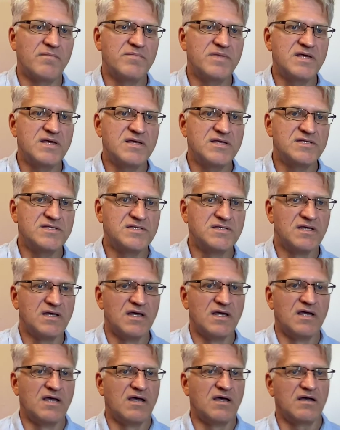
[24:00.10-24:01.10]
These
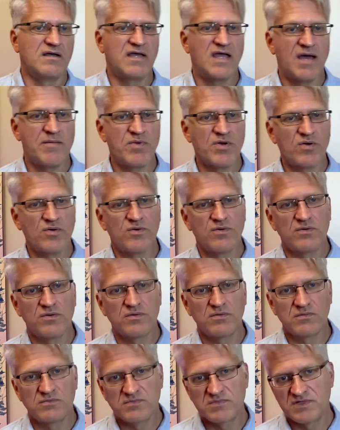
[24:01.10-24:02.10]

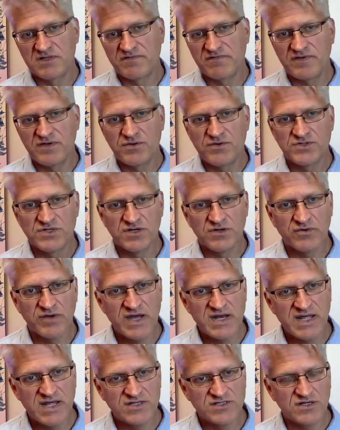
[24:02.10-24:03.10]
chemical diffusion
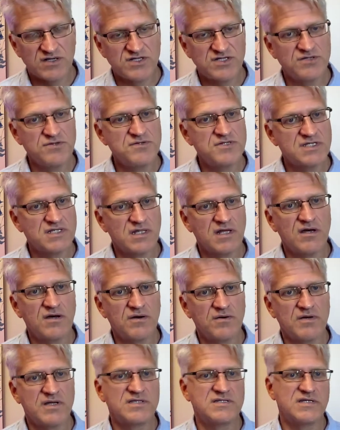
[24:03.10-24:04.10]
gradients are too
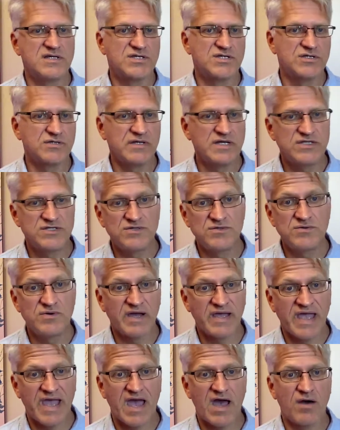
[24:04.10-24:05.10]
slow, essentially, to
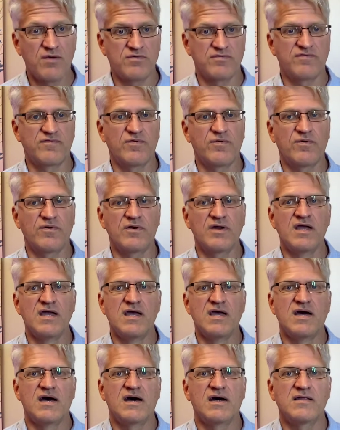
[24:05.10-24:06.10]
account for
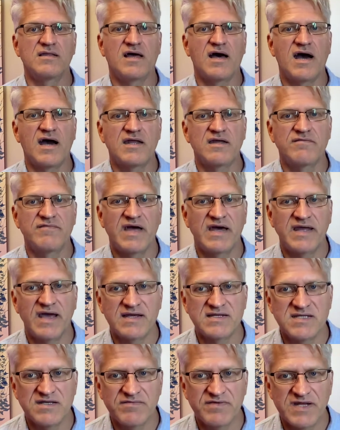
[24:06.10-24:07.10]
a lot of that
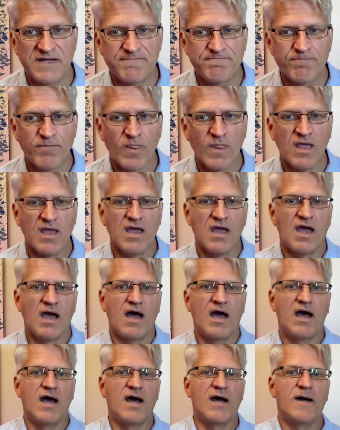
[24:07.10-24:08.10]
activity.
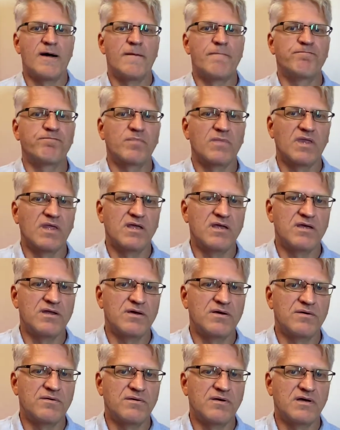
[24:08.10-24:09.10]
You
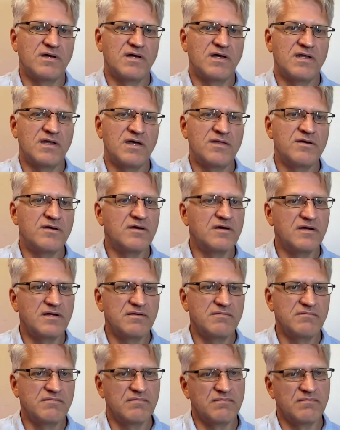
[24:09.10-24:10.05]
know, another